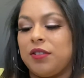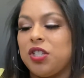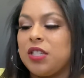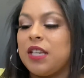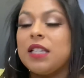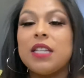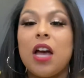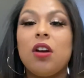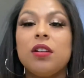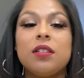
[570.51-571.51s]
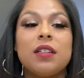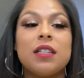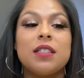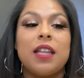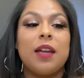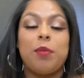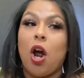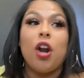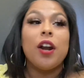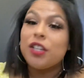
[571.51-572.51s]
She sat down because they
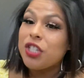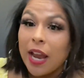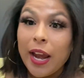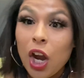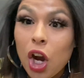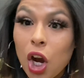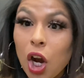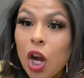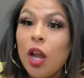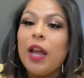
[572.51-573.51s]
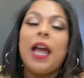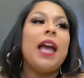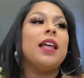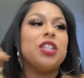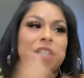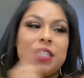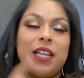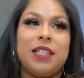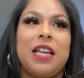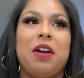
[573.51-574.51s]
brought her a chair, and she
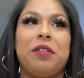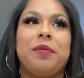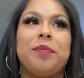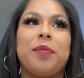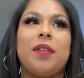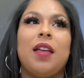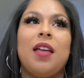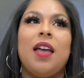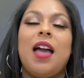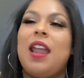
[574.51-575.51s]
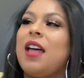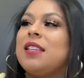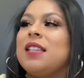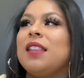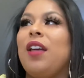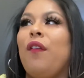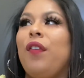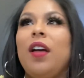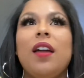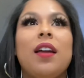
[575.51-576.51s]
sat down. And I said, the
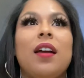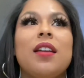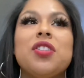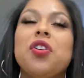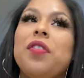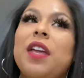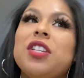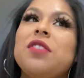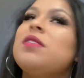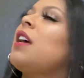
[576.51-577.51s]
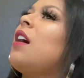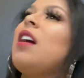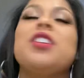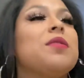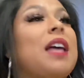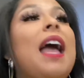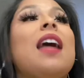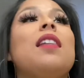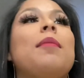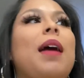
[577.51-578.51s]
fuck? So then she was
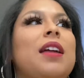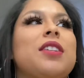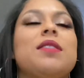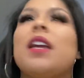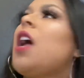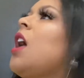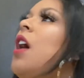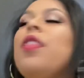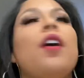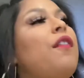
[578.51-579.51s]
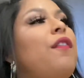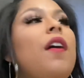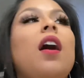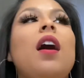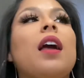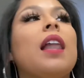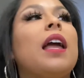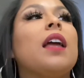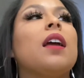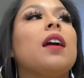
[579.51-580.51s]
hella mad. She was like, the fuck?
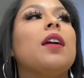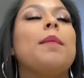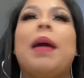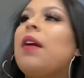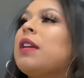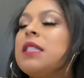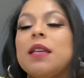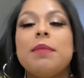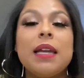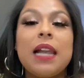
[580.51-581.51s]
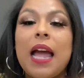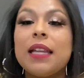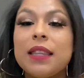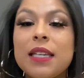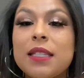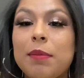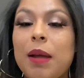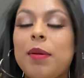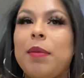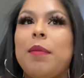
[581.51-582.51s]
Like, embarrassing me like this, and
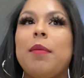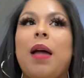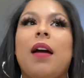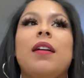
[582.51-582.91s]
blah, blah, blah, blah, blah.